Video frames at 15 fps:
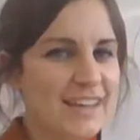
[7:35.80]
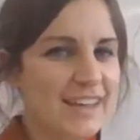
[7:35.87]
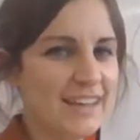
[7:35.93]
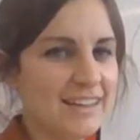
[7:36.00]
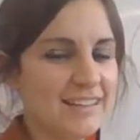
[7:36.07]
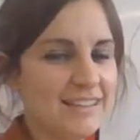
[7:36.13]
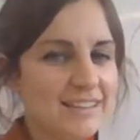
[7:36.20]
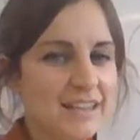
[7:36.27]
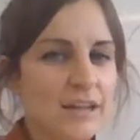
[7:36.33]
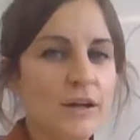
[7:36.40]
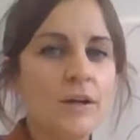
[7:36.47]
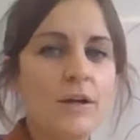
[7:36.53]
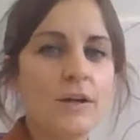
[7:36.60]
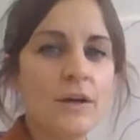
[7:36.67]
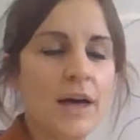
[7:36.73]
said
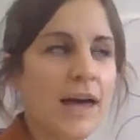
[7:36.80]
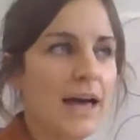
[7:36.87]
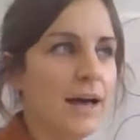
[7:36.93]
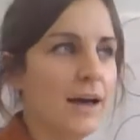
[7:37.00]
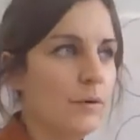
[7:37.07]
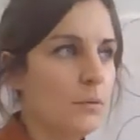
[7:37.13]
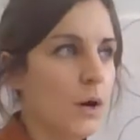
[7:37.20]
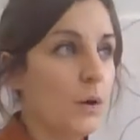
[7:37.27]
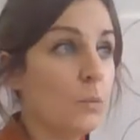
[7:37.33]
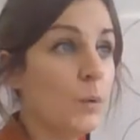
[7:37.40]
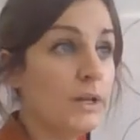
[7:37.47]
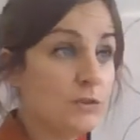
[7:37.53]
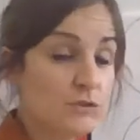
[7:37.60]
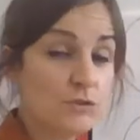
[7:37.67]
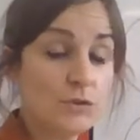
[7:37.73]

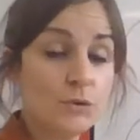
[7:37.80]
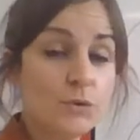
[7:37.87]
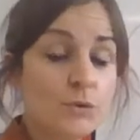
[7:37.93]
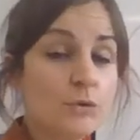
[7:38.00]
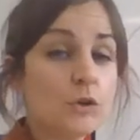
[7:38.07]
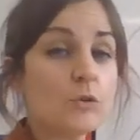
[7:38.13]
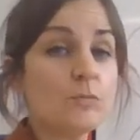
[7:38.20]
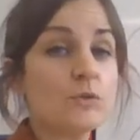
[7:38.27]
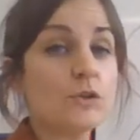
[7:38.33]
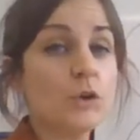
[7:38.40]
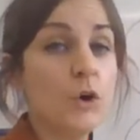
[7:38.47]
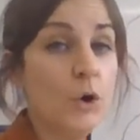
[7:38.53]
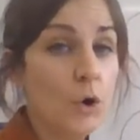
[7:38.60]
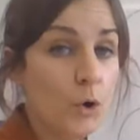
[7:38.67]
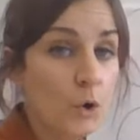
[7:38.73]
which 2 groups
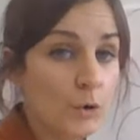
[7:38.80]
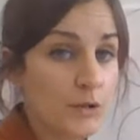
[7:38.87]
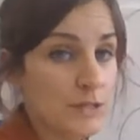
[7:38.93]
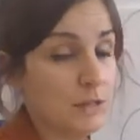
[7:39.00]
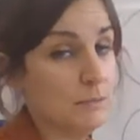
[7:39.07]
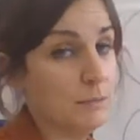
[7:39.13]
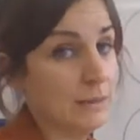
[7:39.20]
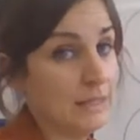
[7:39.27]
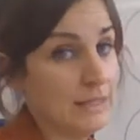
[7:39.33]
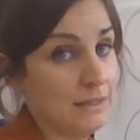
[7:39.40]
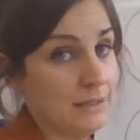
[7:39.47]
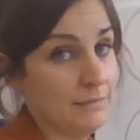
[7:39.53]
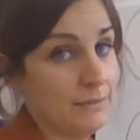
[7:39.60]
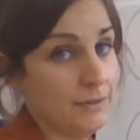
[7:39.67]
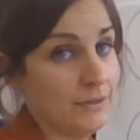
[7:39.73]
could be
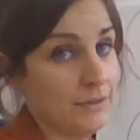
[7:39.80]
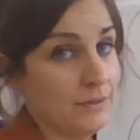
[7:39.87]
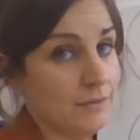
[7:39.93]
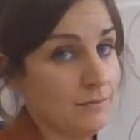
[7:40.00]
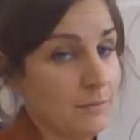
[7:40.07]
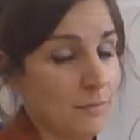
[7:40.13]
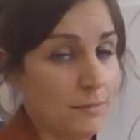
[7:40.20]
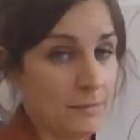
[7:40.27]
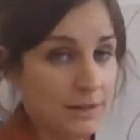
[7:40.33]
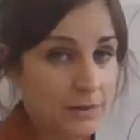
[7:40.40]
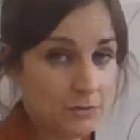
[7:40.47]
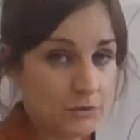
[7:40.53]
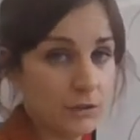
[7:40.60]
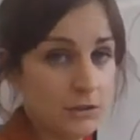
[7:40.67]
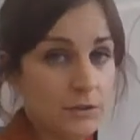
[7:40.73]
in the barn. Remember, that
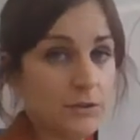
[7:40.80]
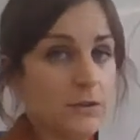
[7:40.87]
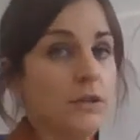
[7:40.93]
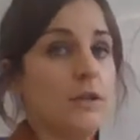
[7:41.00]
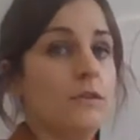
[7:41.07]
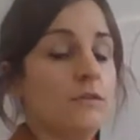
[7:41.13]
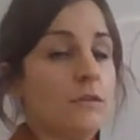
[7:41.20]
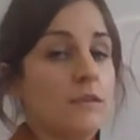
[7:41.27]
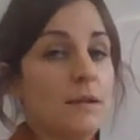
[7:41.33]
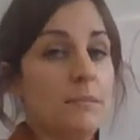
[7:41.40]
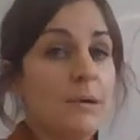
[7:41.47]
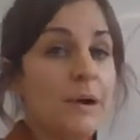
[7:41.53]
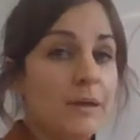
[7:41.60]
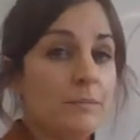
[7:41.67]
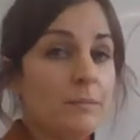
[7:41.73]
was the clue. So there
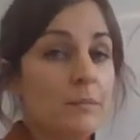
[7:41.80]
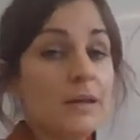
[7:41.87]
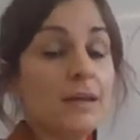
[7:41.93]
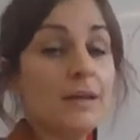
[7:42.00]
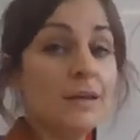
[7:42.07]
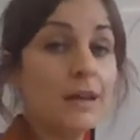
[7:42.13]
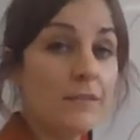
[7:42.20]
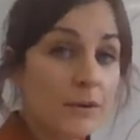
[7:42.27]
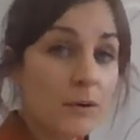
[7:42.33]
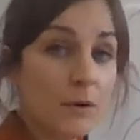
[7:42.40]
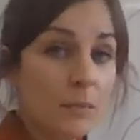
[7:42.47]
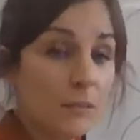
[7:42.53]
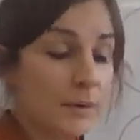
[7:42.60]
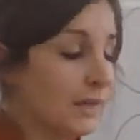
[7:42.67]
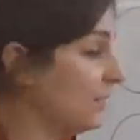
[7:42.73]
might be another
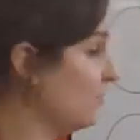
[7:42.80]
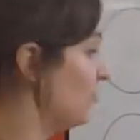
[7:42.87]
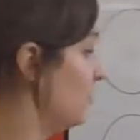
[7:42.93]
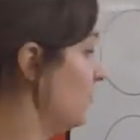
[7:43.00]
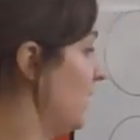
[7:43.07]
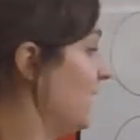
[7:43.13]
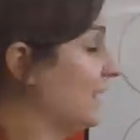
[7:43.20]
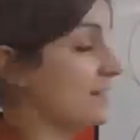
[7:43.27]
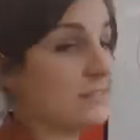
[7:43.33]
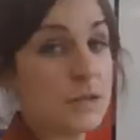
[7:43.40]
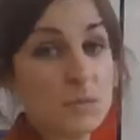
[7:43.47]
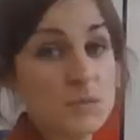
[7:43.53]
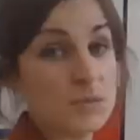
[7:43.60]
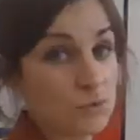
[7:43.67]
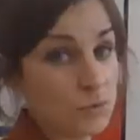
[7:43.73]
combination that adds
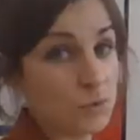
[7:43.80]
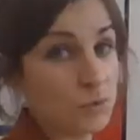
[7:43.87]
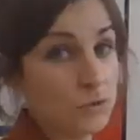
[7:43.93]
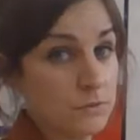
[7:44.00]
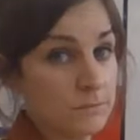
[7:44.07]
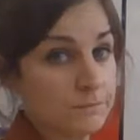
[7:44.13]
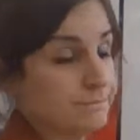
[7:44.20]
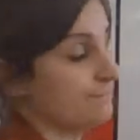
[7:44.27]
up to 4.